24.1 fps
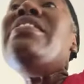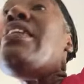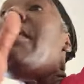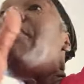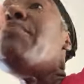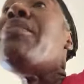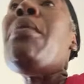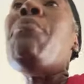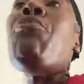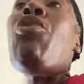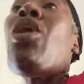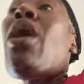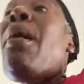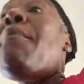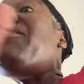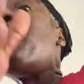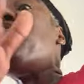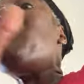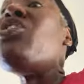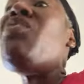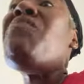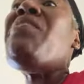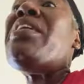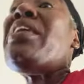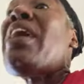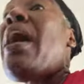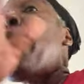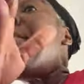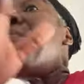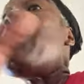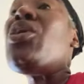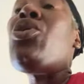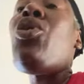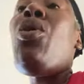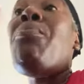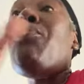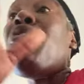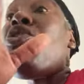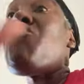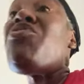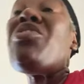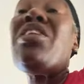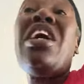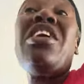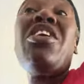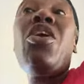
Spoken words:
name now. Come see over there big up Lauren.